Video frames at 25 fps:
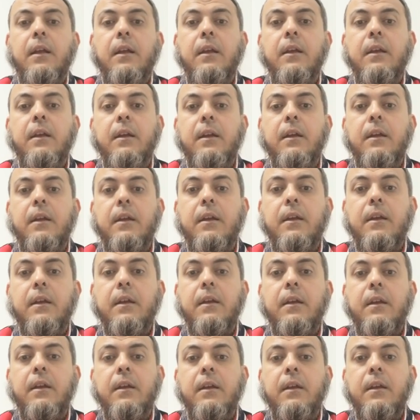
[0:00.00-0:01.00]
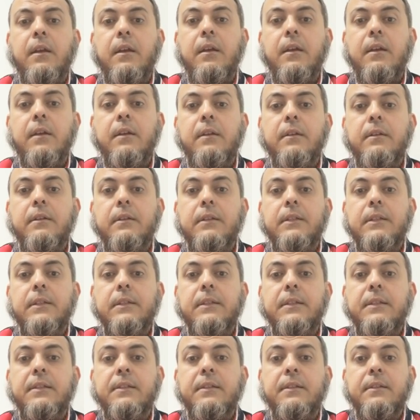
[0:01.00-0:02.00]
Uh,
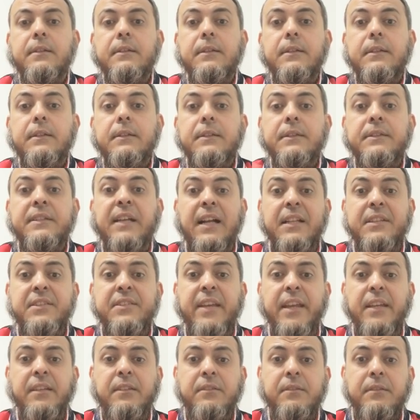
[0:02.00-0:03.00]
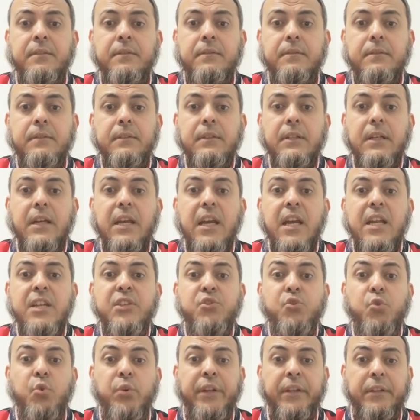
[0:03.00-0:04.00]
the God said
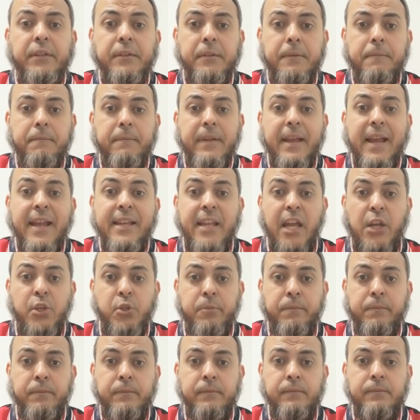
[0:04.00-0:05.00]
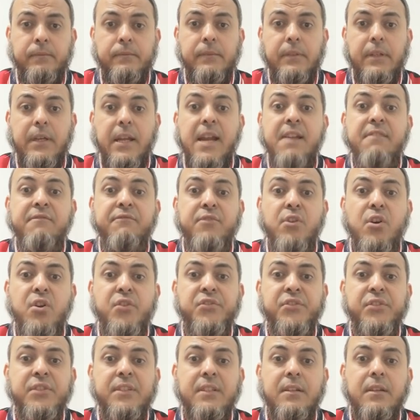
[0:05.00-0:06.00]
in Surah An-Najm in
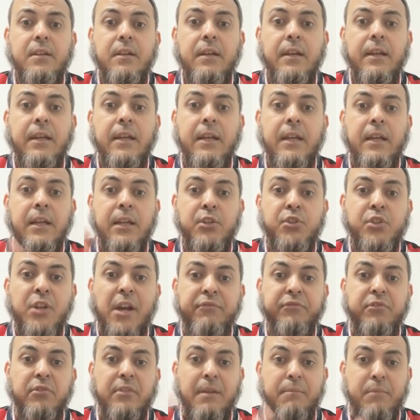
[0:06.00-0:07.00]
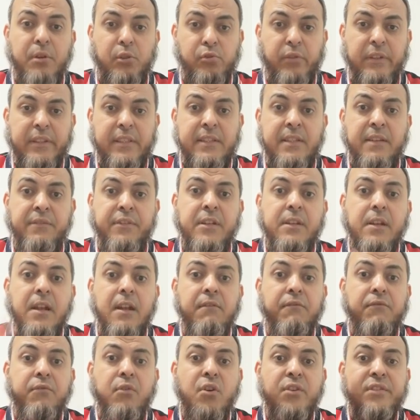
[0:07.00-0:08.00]
verse uh, chapter number 27,
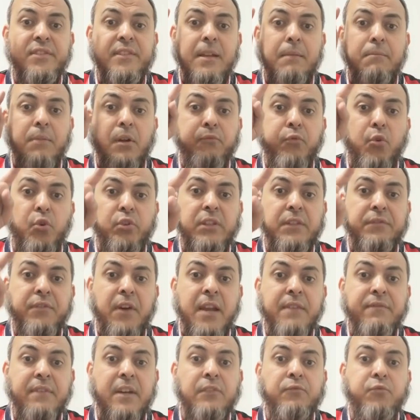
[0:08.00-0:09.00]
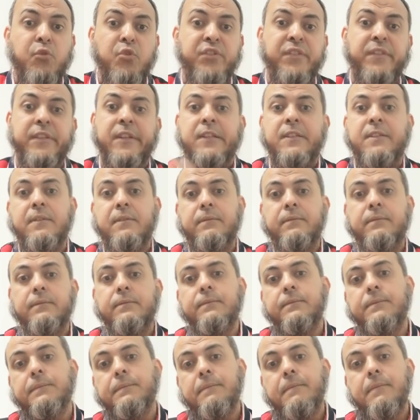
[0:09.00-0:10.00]
in verse number 45 and 46.
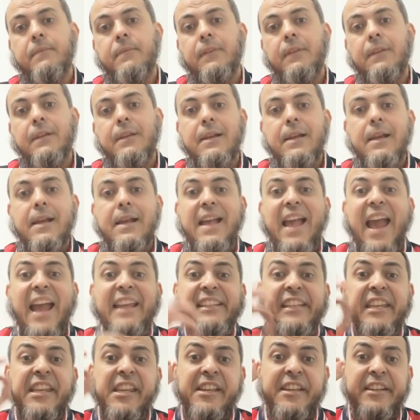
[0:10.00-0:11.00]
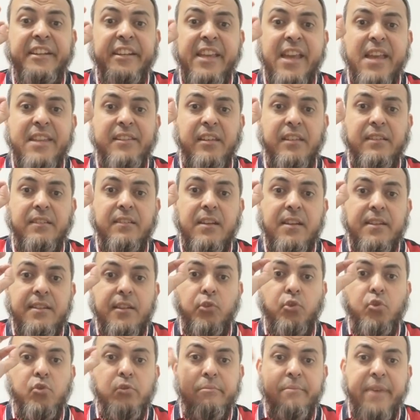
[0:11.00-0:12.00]
And he created
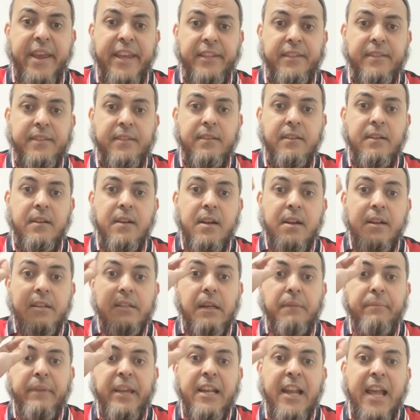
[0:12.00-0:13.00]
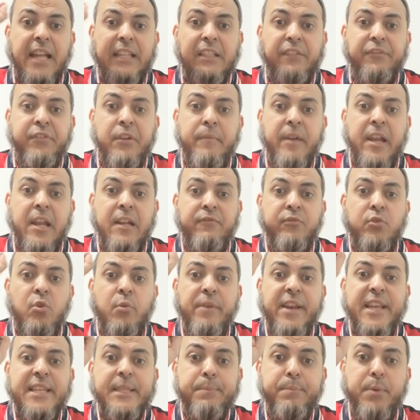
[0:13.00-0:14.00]
the two mates the male and the female
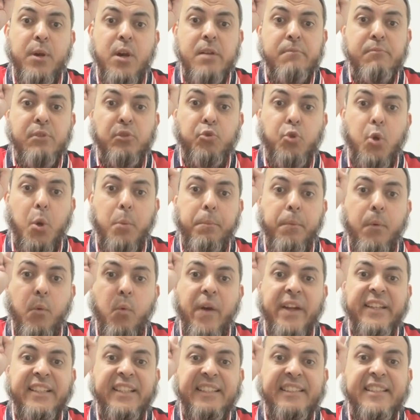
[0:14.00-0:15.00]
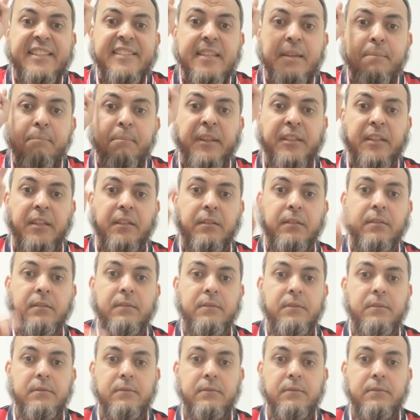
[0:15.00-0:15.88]
from sperm drop when it is emitted.